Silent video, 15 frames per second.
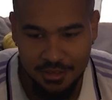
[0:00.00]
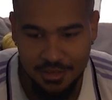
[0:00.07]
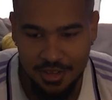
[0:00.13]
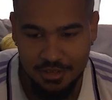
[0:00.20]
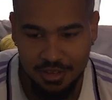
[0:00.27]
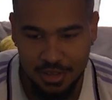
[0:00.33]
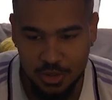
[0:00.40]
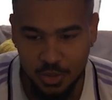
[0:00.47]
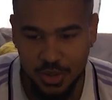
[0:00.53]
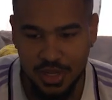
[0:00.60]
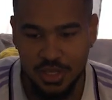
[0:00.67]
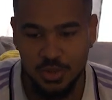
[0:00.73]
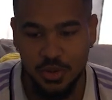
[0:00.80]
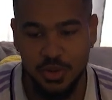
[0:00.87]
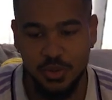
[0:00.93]
FIFA
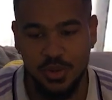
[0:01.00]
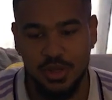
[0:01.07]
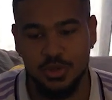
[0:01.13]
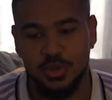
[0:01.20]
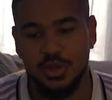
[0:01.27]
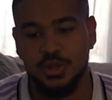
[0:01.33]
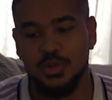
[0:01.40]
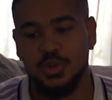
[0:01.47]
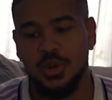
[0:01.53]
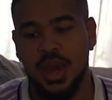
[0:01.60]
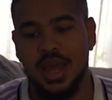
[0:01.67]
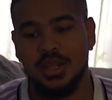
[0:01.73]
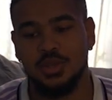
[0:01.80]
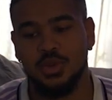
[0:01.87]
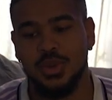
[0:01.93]
2021, 22,
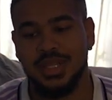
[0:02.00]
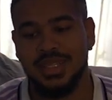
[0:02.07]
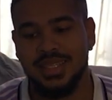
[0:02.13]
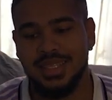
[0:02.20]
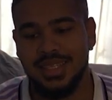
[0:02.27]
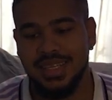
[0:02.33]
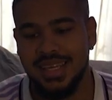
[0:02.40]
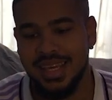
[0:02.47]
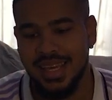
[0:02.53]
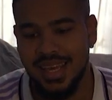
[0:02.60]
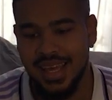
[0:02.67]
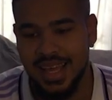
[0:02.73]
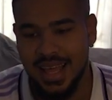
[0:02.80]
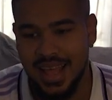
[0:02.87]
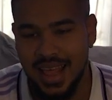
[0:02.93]
and
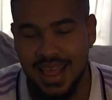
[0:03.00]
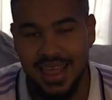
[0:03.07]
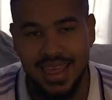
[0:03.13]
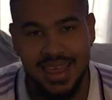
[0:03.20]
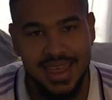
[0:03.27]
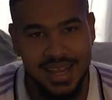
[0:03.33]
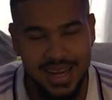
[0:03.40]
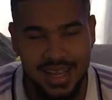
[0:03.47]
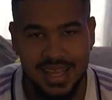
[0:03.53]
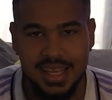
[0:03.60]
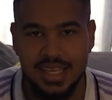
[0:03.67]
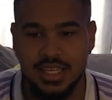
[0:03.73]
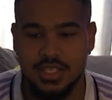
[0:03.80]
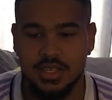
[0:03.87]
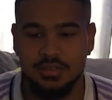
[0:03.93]

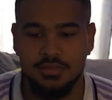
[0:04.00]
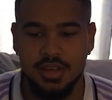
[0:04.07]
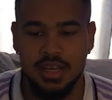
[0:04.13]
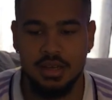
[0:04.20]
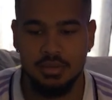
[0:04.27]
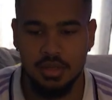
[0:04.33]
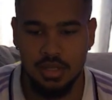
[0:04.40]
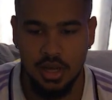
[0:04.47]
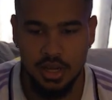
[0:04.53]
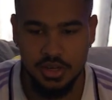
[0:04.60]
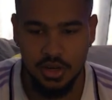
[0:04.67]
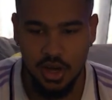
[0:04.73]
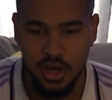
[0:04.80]
23 is available on